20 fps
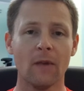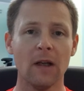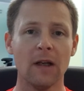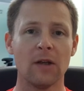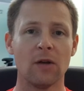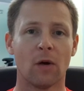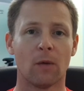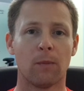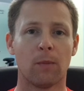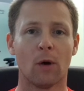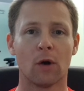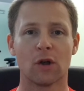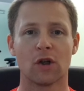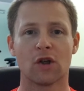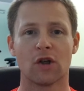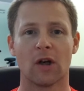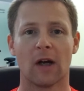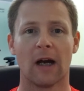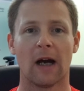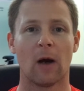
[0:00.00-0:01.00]
your
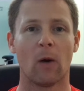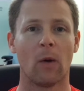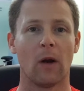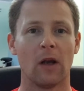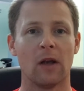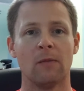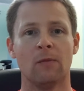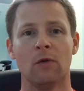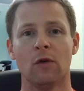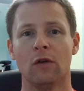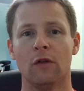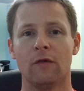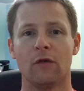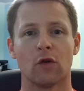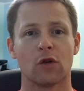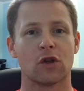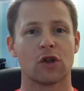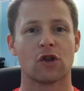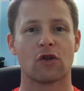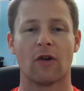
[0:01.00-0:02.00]
posture, how well you move,
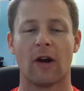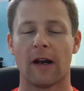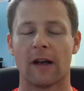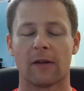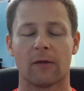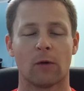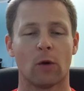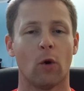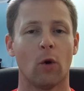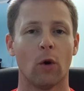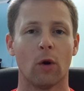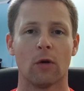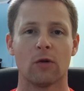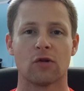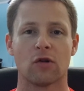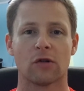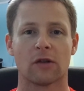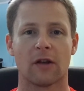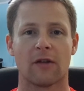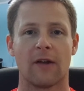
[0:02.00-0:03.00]
your strength, all those
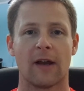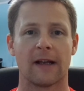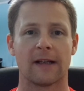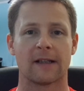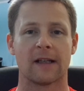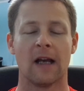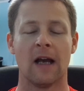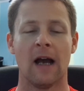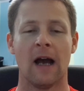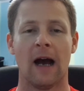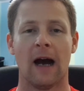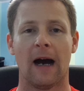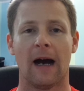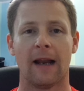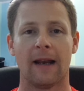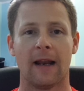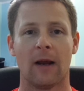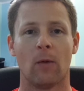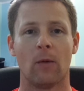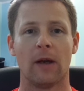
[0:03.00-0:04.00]
sorts of things.
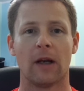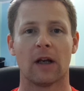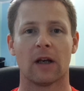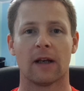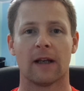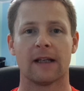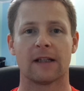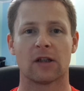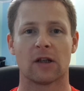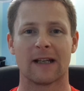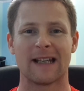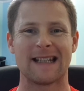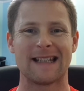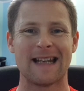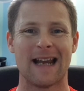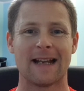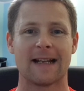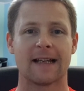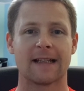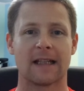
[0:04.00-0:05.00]
And then it's going to
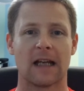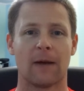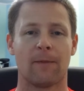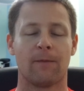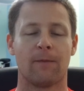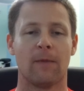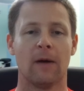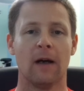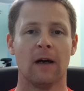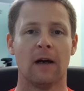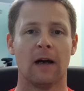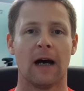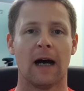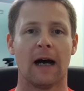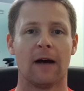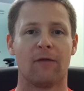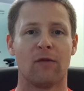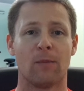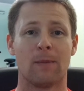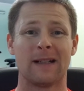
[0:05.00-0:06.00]
set us up
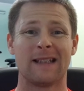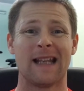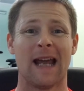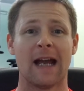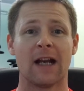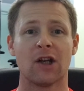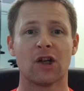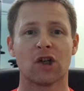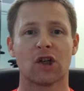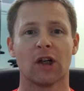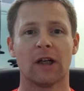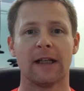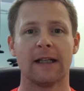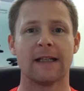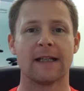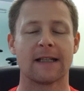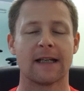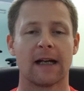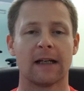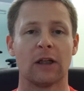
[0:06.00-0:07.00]
for potentially
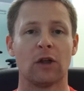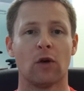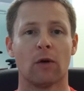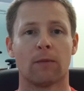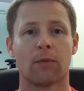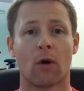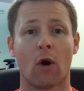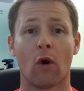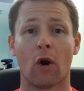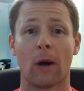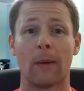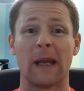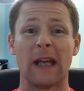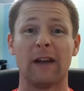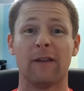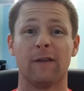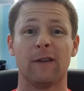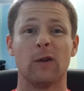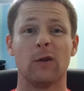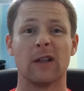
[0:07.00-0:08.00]
designing you a program
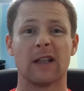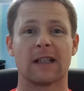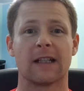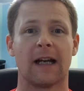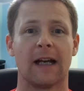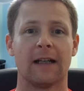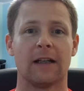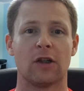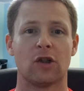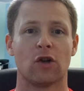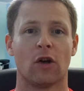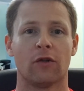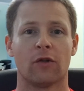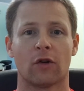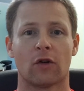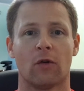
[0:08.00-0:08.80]
if you decide to join the